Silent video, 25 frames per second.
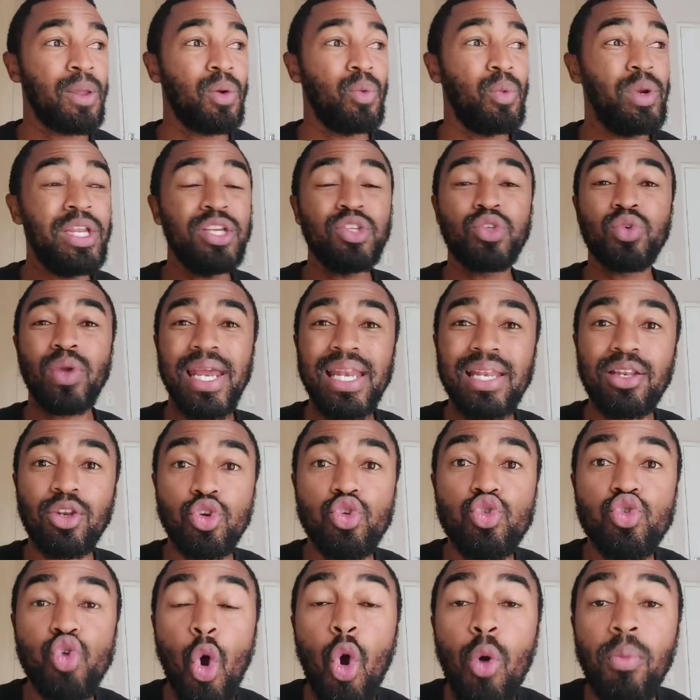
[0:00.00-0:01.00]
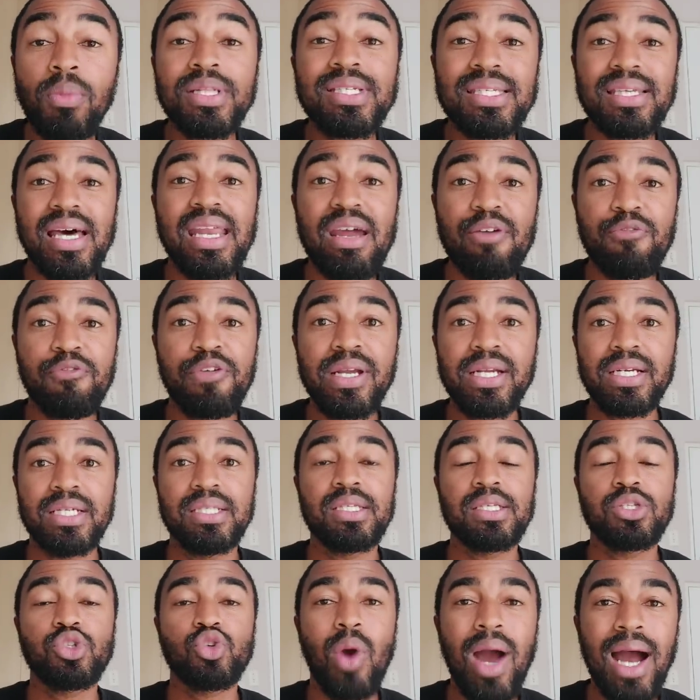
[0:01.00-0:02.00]
We need to get normal South
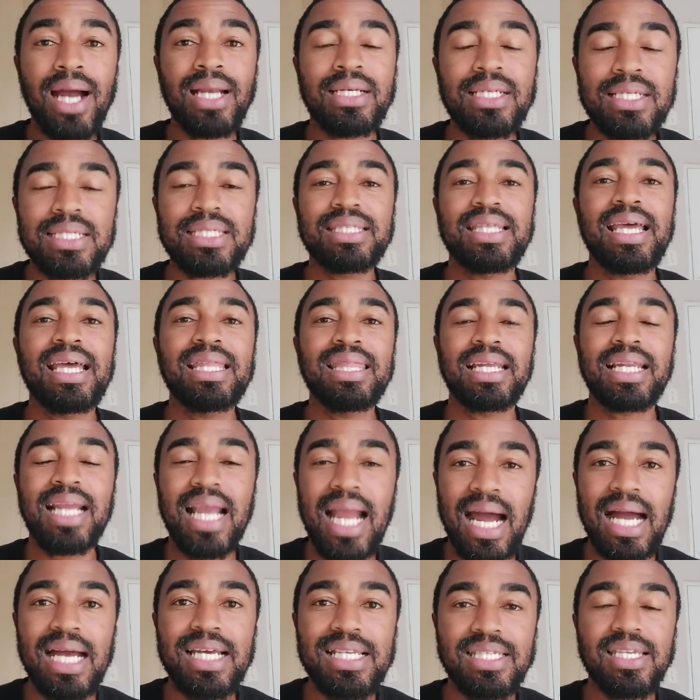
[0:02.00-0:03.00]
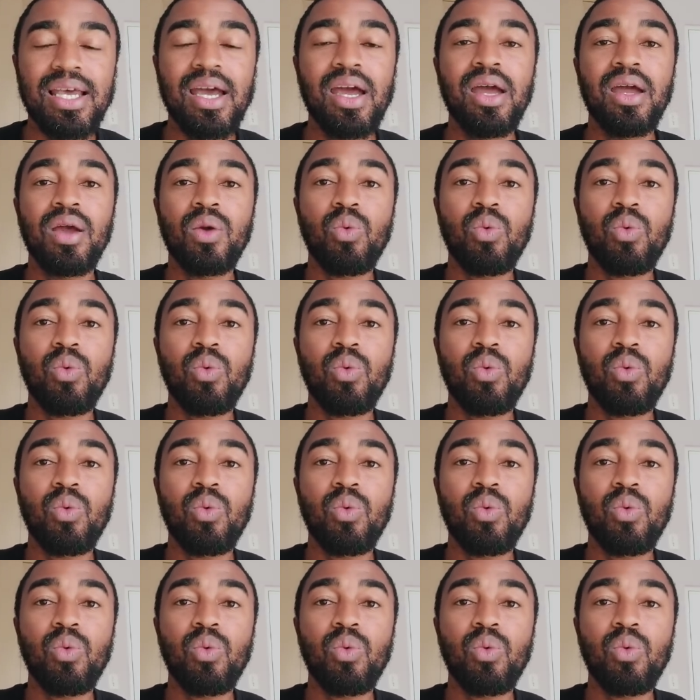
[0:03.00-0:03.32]
Africans to understand that, guys,